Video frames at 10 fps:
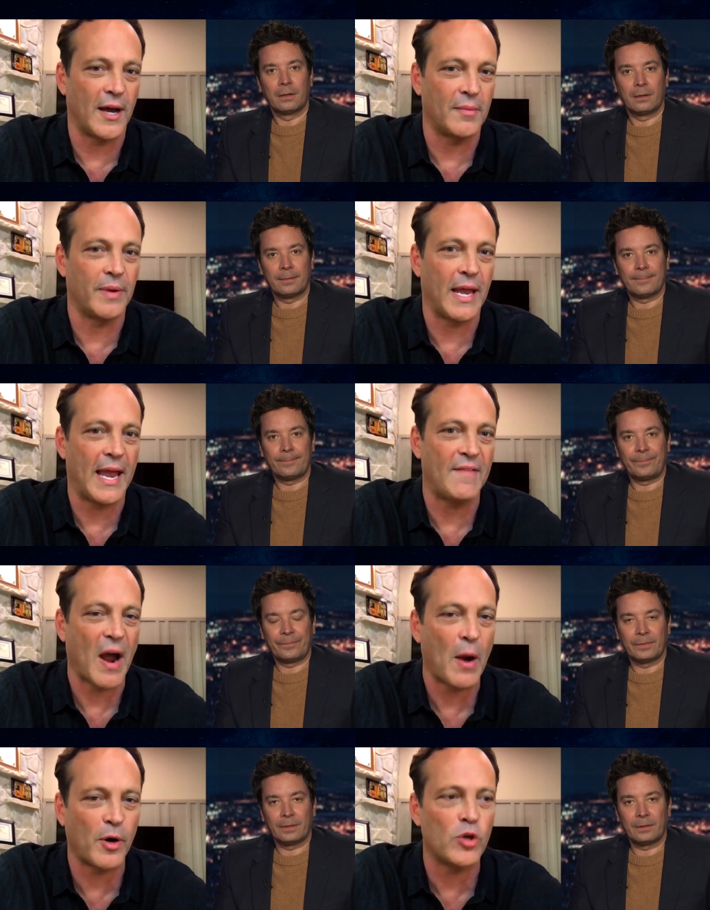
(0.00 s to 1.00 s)
Speaker 1: behave.
Speaker 2: How
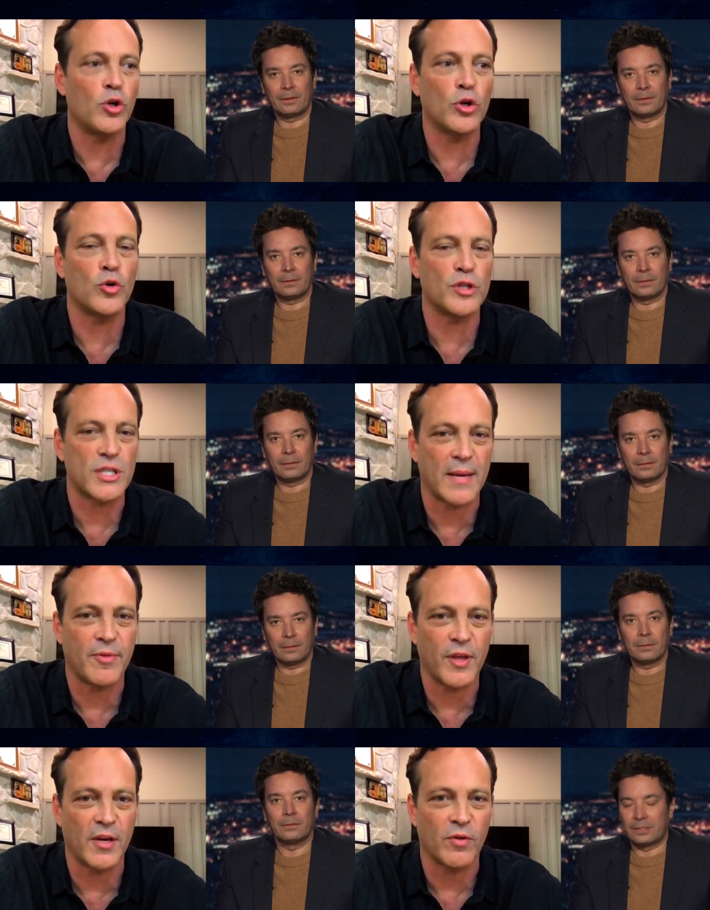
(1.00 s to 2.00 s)
about you? You're doing the same
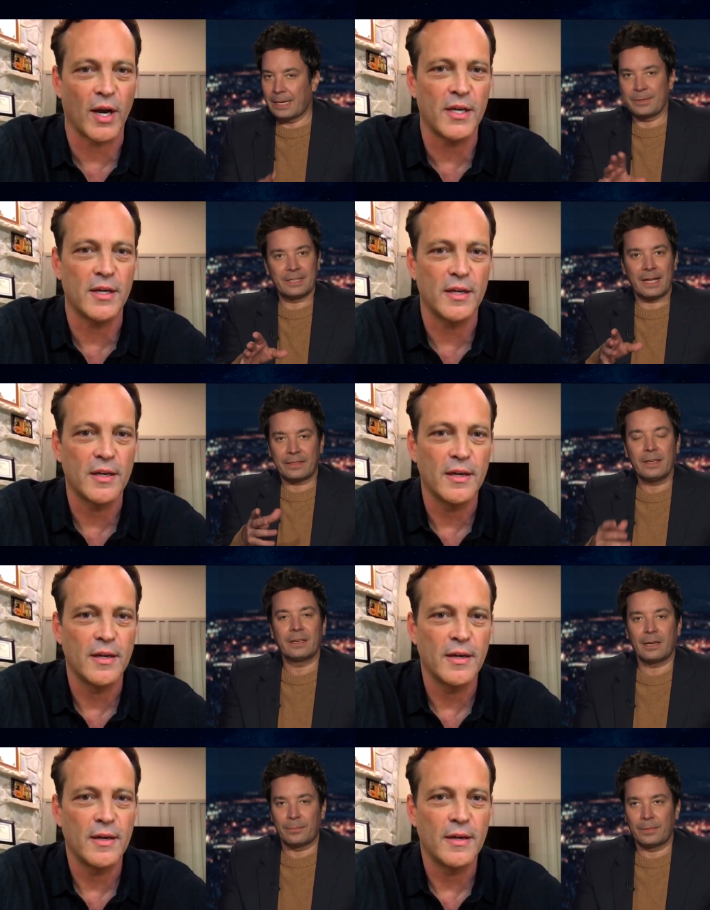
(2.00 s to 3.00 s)
thing, right? Same exact thing.
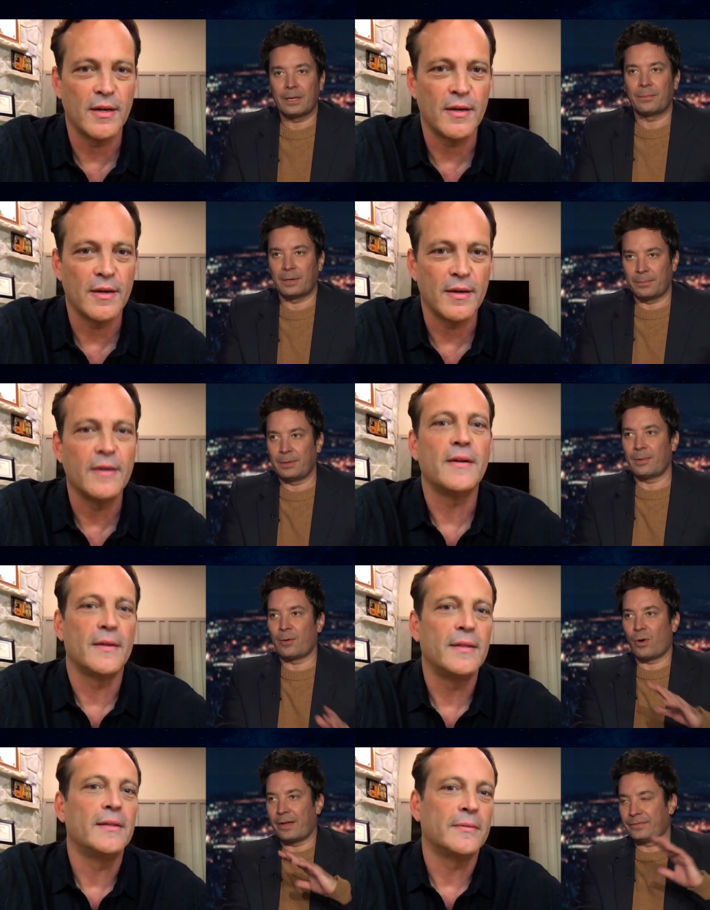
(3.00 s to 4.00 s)
Yeah, me, my, me and my
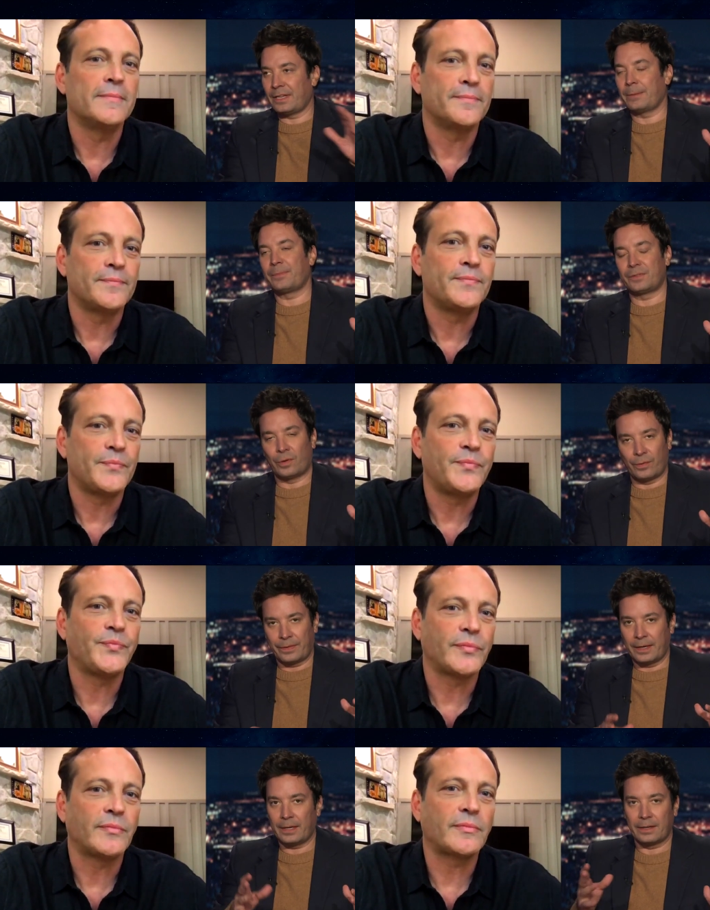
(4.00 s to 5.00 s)
wife set up this whole
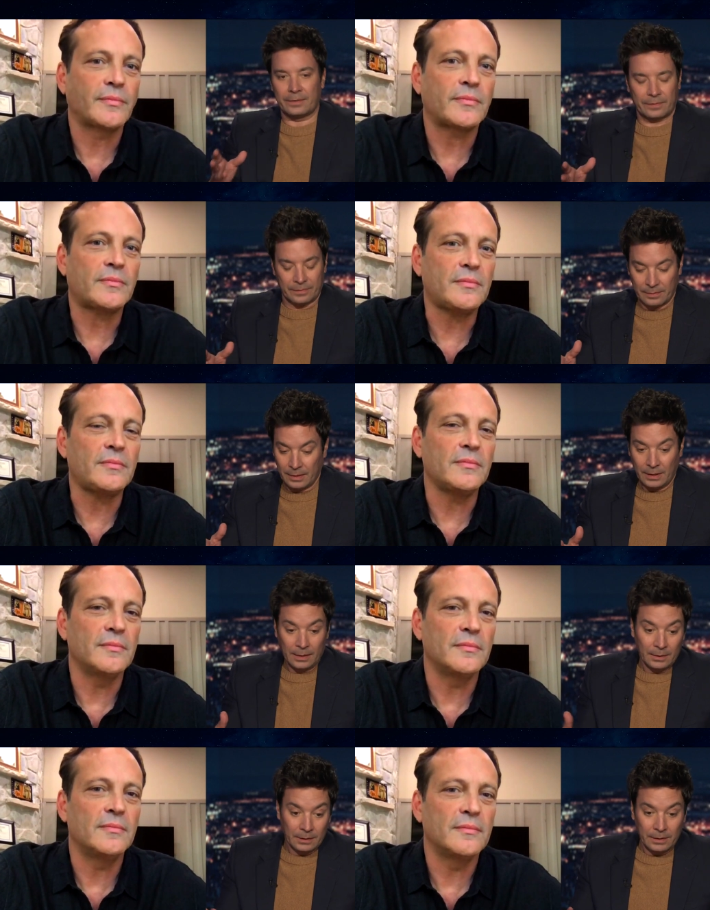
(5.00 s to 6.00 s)
thing, and it's,
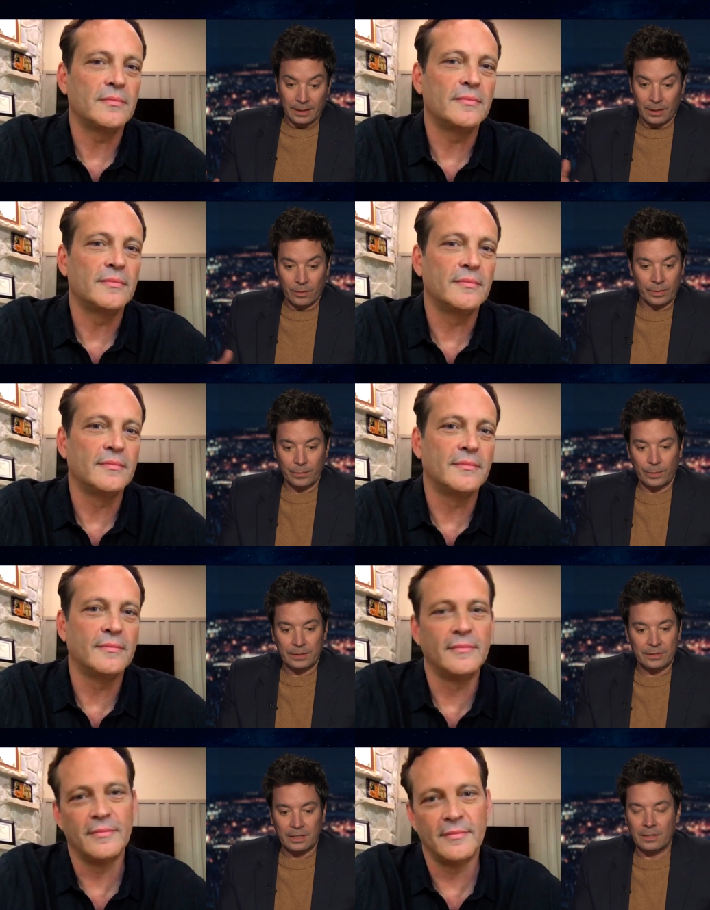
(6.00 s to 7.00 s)
you know, we we
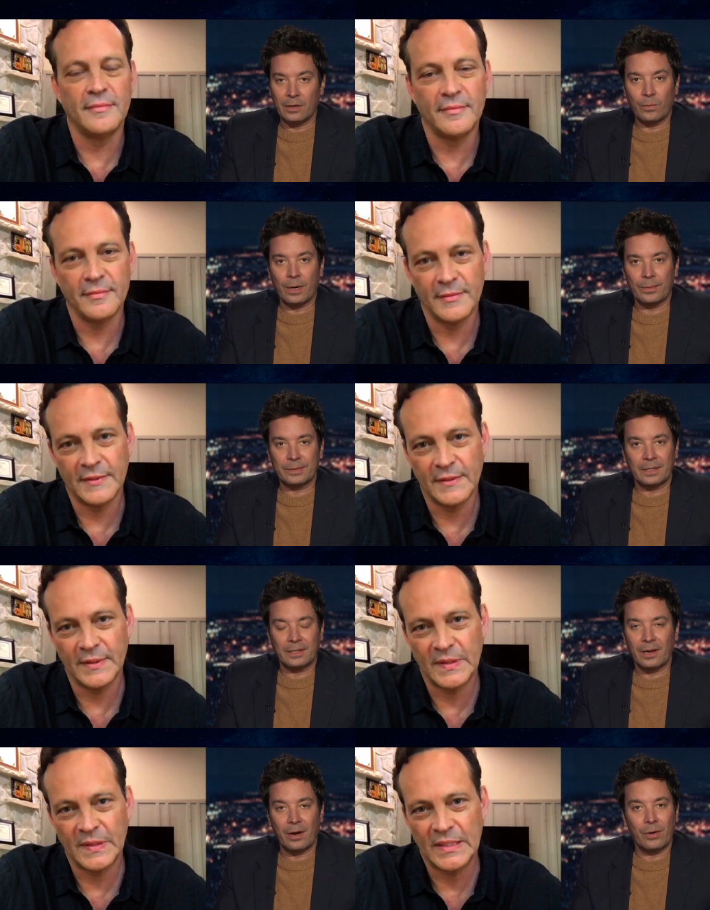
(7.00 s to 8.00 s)
just didn't know where it was going to
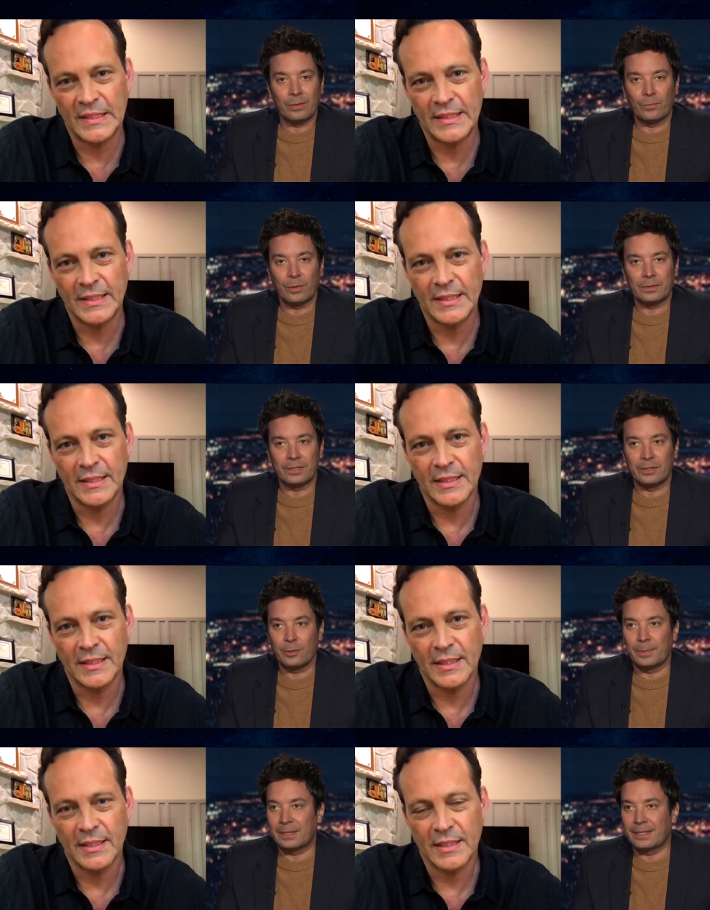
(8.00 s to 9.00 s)
go and what to do.
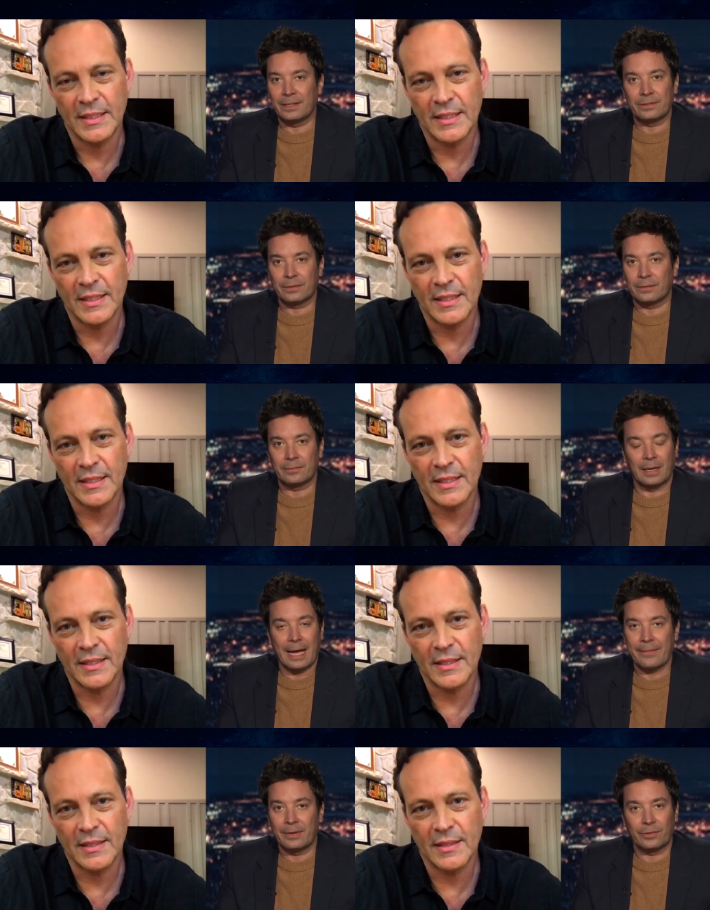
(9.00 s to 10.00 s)
But the kids are
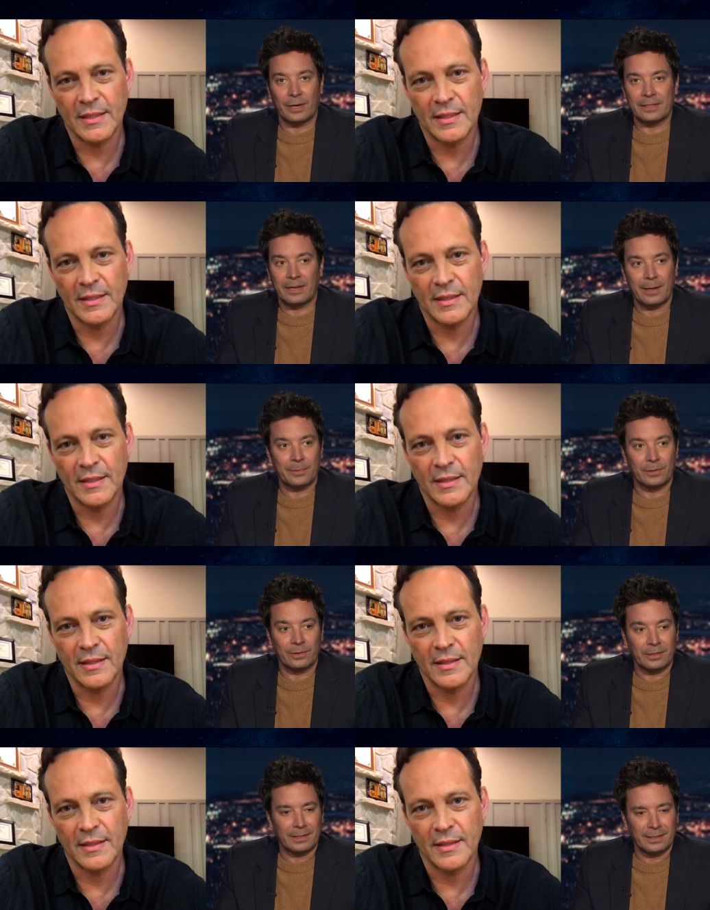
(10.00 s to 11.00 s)
having a great time. They're
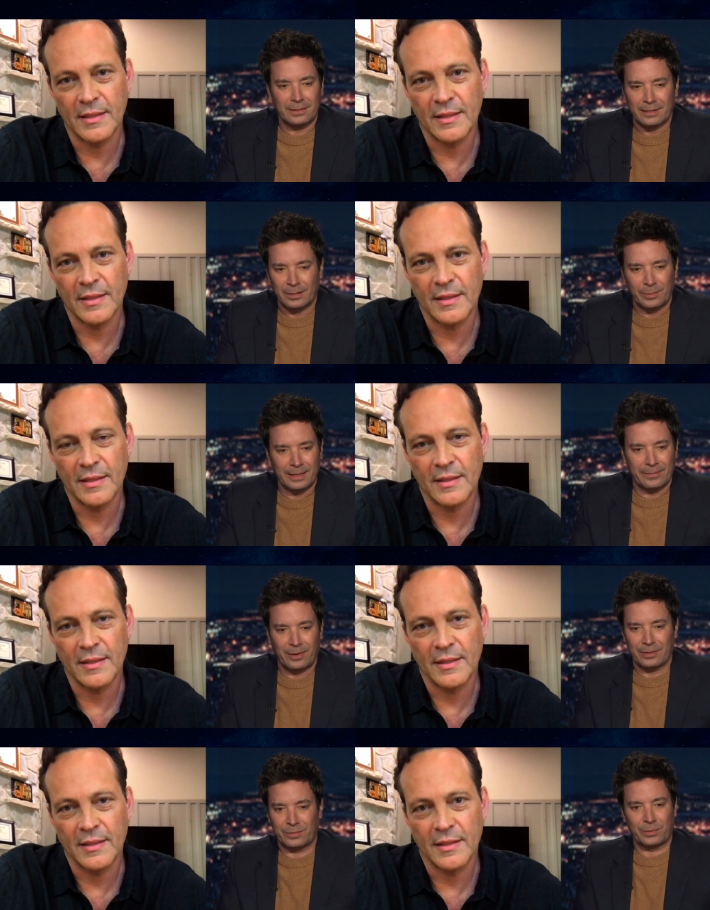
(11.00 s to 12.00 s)
learning. It's like we have
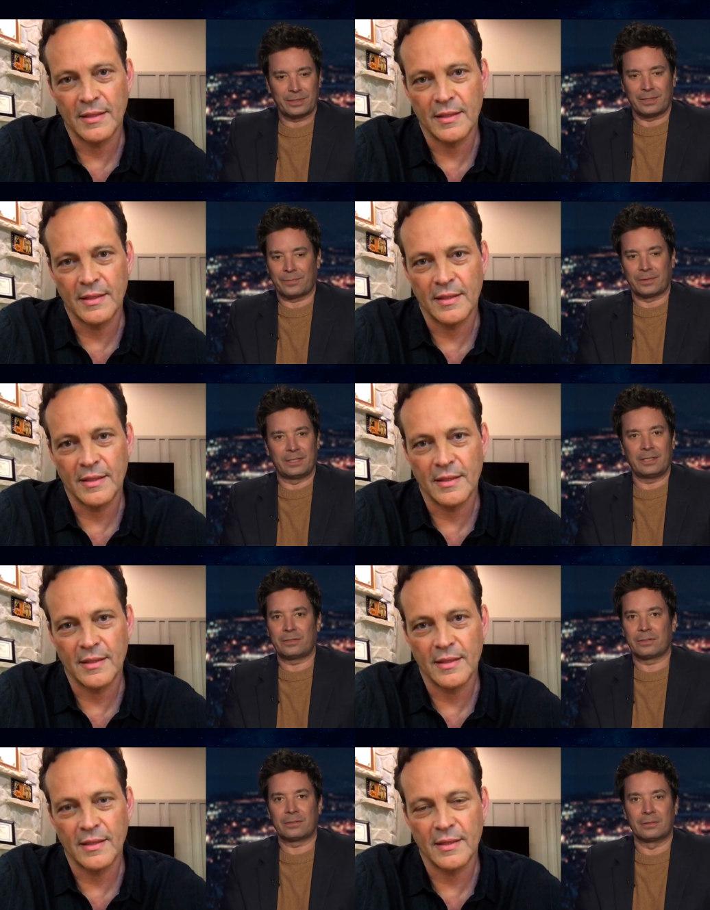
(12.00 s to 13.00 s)
all sorts of different
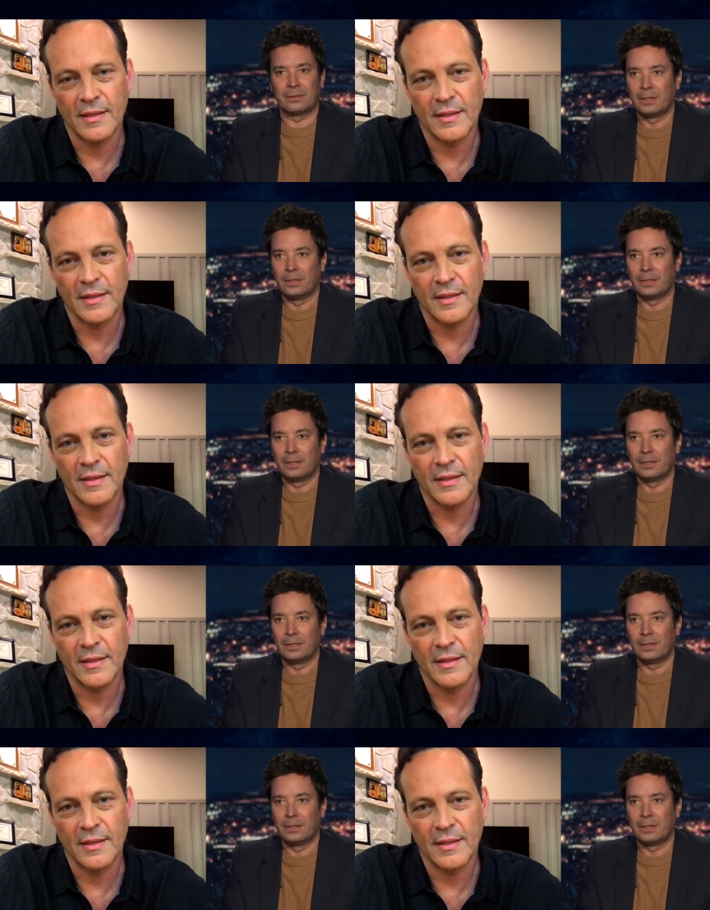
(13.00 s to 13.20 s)
teachers and.